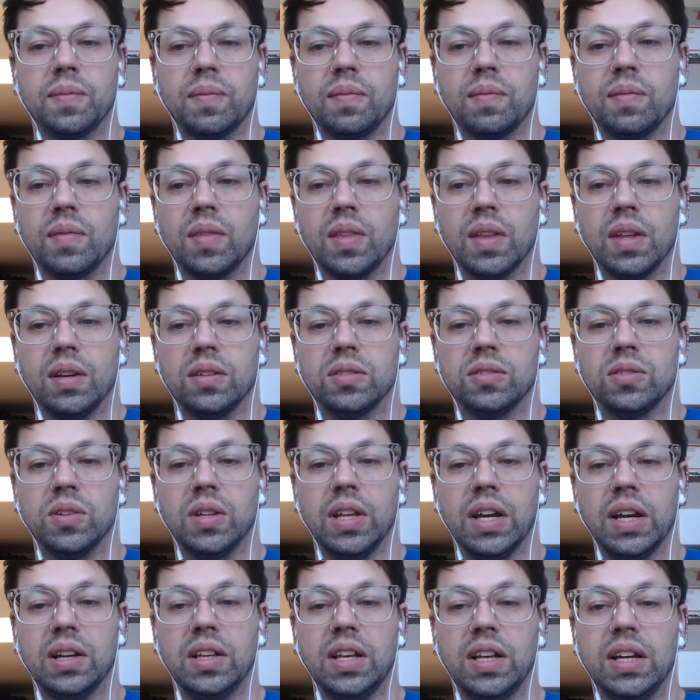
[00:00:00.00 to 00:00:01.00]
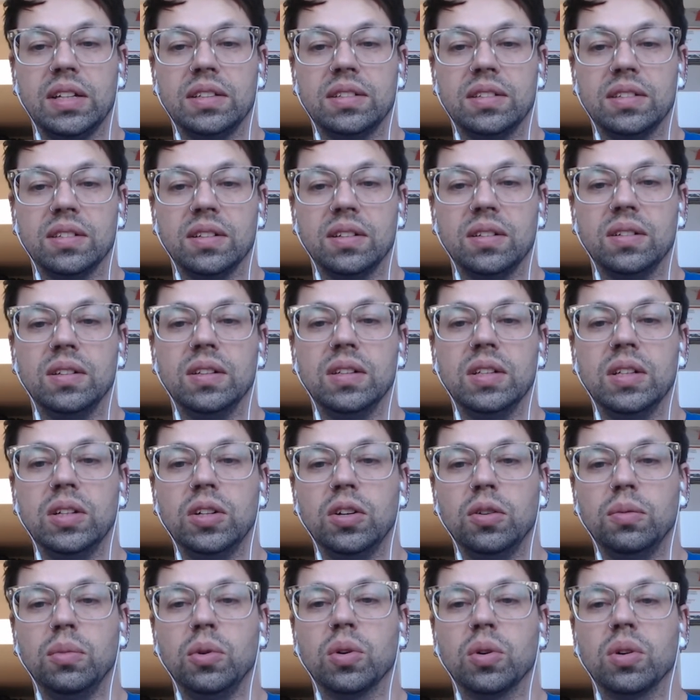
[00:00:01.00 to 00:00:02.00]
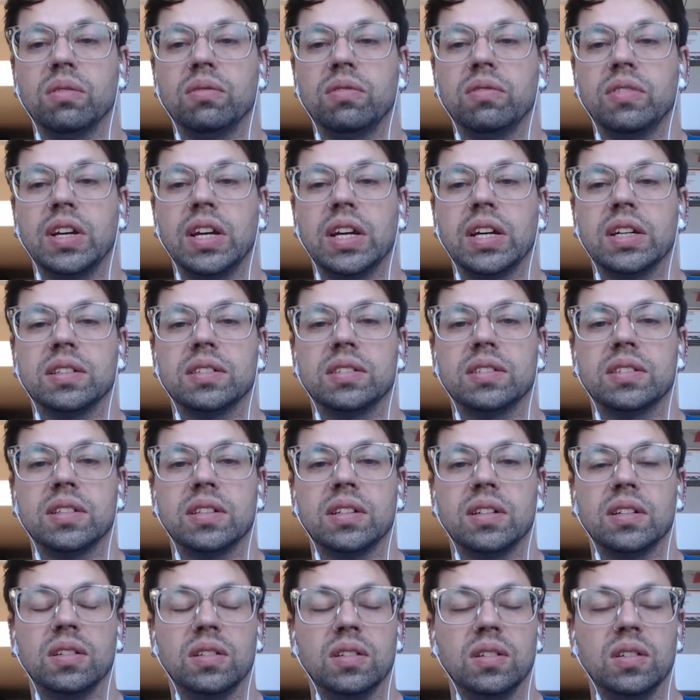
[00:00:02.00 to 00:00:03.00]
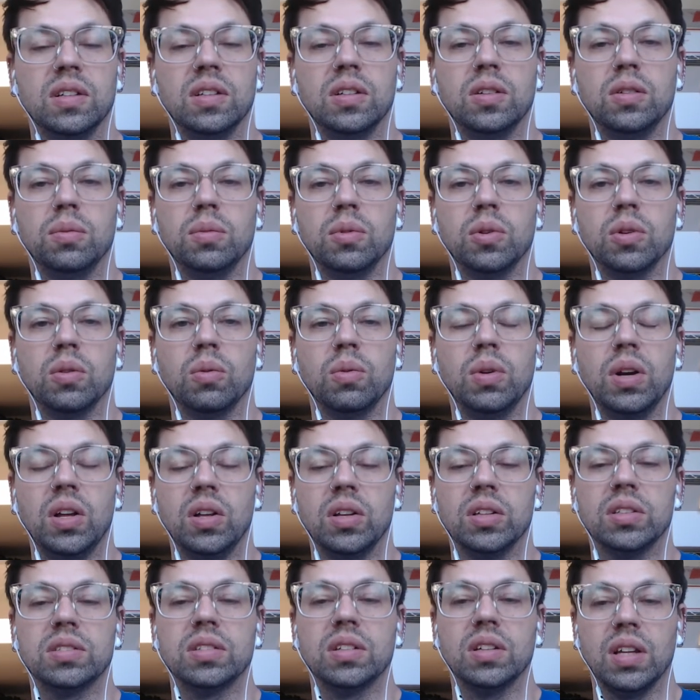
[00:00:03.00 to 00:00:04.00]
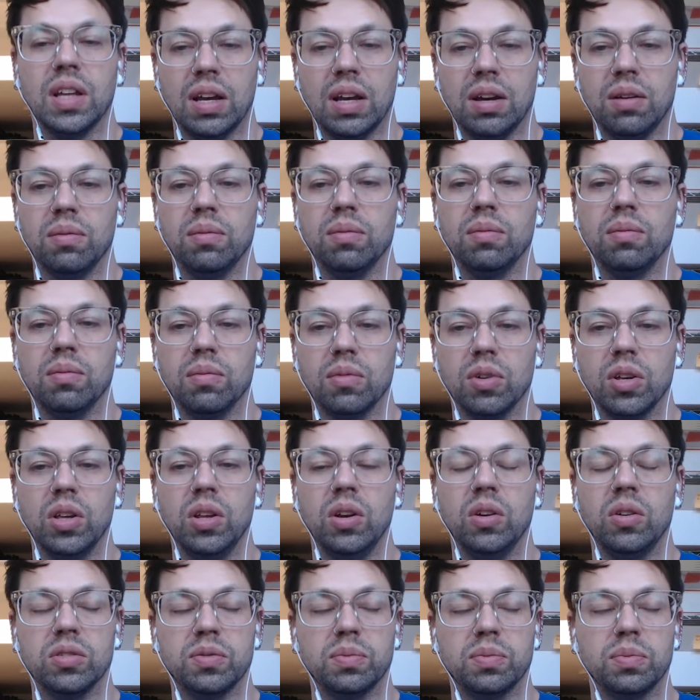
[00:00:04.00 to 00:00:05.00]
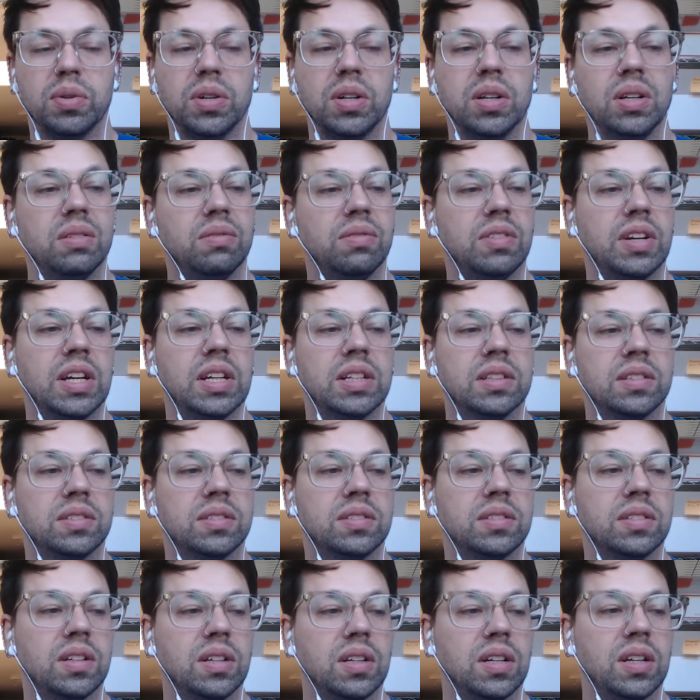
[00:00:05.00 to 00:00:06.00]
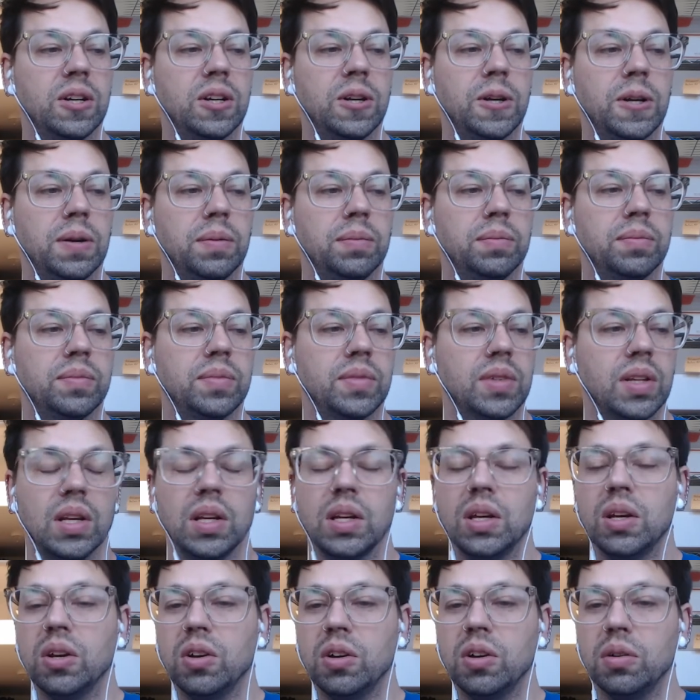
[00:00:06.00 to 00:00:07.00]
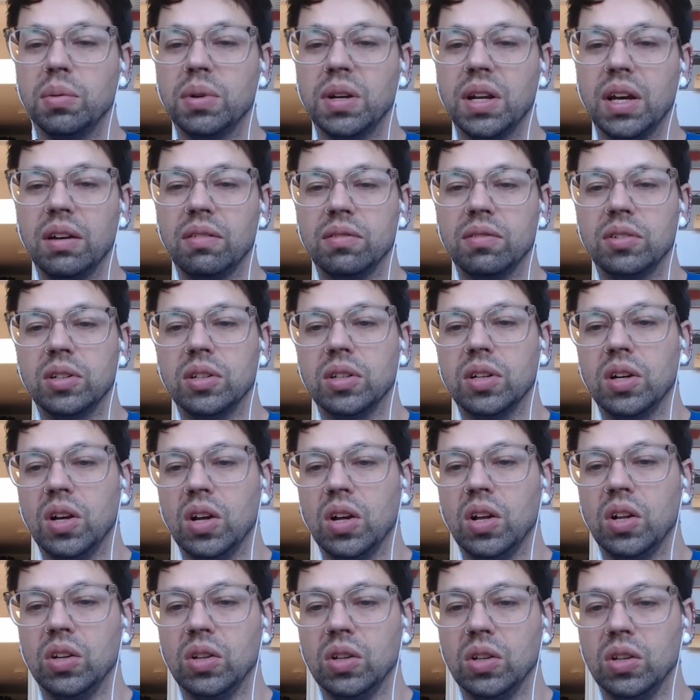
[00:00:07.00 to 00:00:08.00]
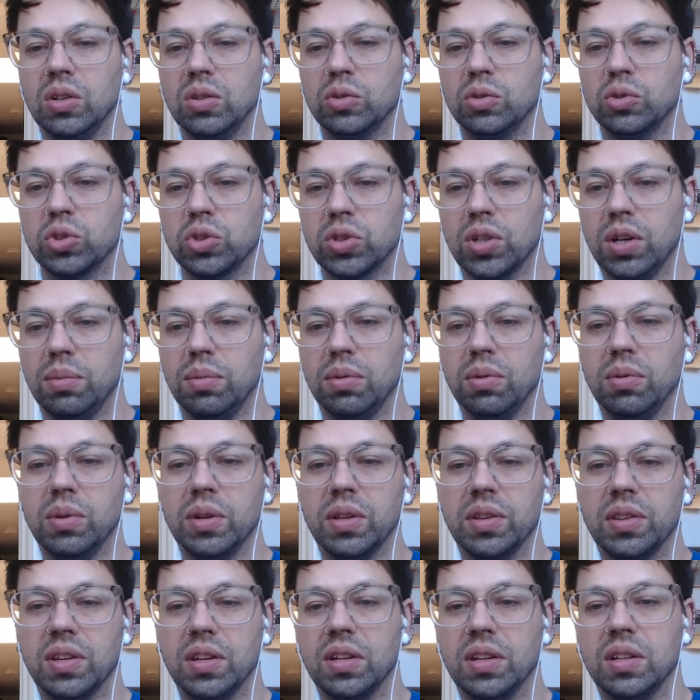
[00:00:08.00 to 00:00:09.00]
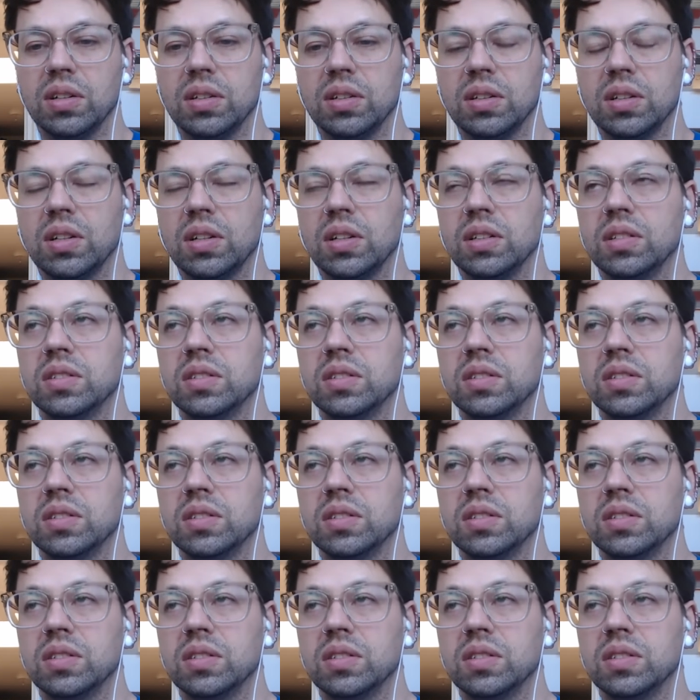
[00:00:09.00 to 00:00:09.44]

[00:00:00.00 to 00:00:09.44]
So that class is a little more advanced and a little more, well, it's a lot, it's pretty advanced. We've been having a little trouble with it because,